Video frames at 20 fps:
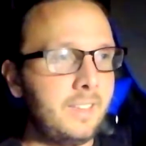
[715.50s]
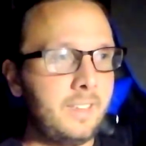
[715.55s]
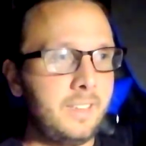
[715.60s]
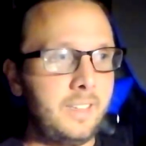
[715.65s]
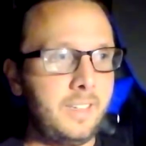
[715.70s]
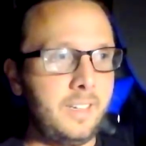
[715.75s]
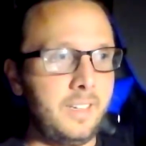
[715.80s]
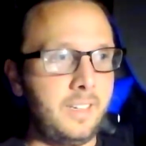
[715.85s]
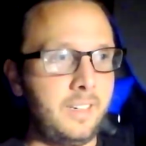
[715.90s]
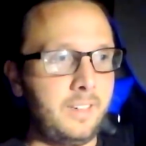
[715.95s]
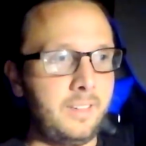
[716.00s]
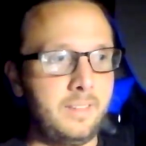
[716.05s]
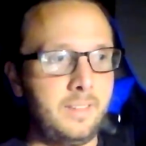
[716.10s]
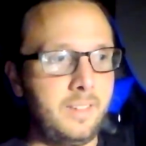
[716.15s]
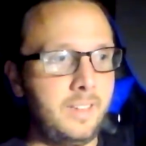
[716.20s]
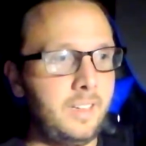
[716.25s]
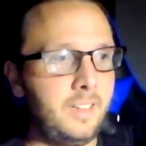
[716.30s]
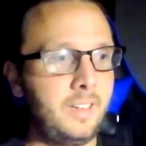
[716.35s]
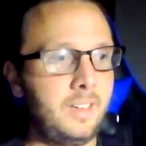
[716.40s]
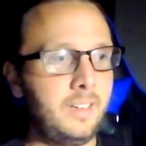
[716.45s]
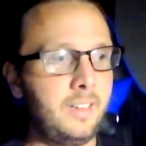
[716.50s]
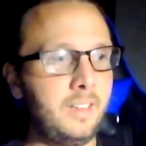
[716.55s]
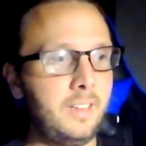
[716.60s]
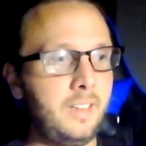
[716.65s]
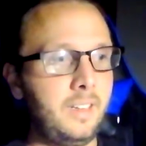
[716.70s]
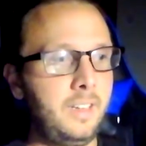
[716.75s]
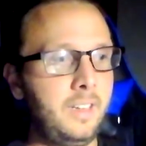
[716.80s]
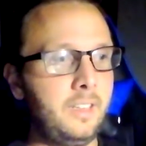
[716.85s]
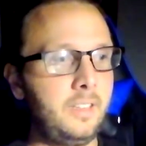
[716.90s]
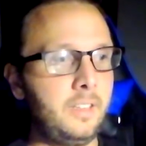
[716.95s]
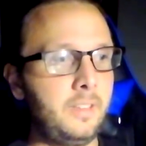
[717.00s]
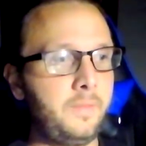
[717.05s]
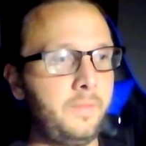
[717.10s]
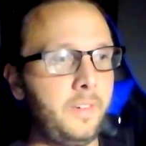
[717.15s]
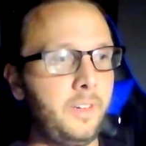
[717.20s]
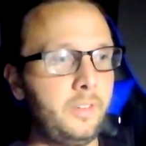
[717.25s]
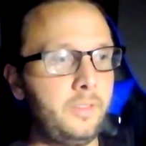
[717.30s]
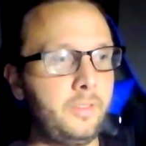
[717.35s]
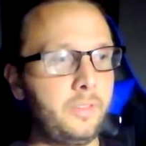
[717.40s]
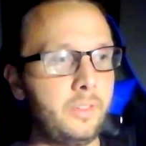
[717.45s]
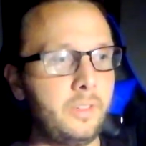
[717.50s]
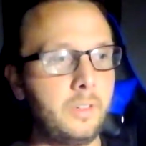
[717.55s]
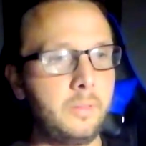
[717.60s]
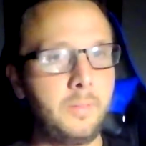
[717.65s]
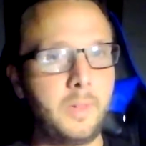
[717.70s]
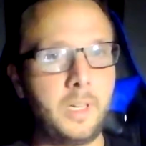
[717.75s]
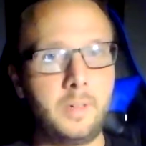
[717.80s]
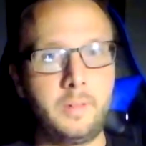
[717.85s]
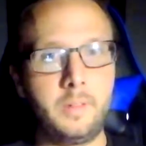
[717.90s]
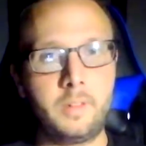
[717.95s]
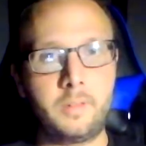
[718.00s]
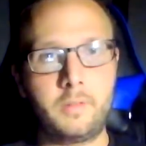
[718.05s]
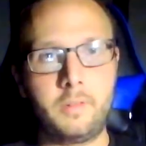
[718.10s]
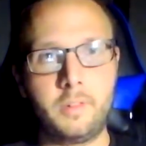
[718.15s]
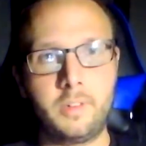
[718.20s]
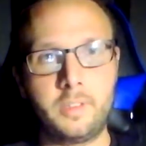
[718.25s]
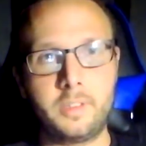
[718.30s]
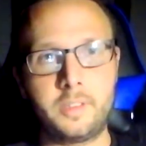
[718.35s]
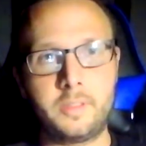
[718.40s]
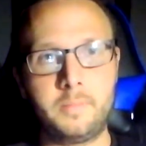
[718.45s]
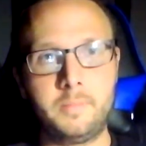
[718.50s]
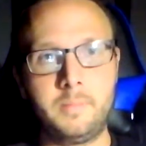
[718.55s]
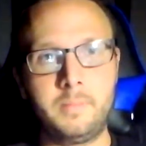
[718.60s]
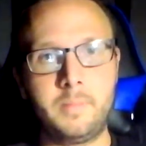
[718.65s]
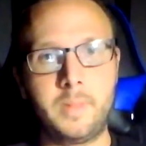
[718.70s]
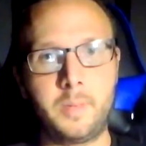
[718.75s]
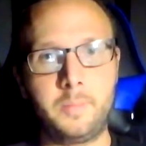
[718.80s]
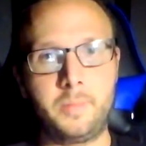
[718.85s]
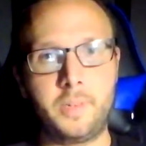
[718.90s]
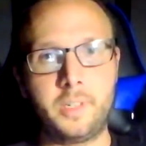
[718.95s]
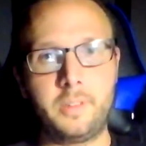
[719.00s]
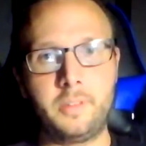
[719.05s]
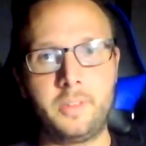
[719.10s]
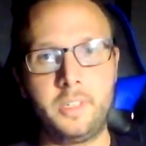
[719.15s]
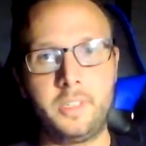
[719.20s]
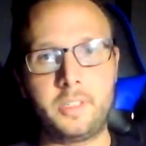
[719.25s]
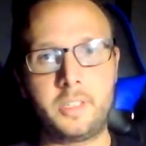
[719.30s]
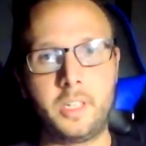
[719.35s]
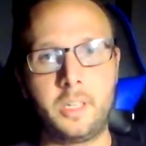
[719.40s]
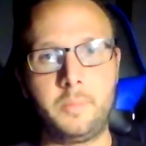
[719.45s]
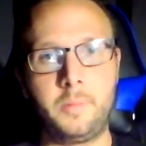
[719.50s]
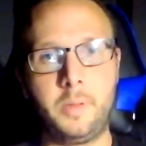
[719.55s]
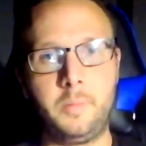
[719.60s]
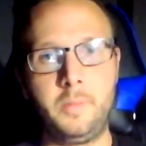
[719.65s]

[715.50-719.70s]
yeah, in the future, of course, my brother is going to be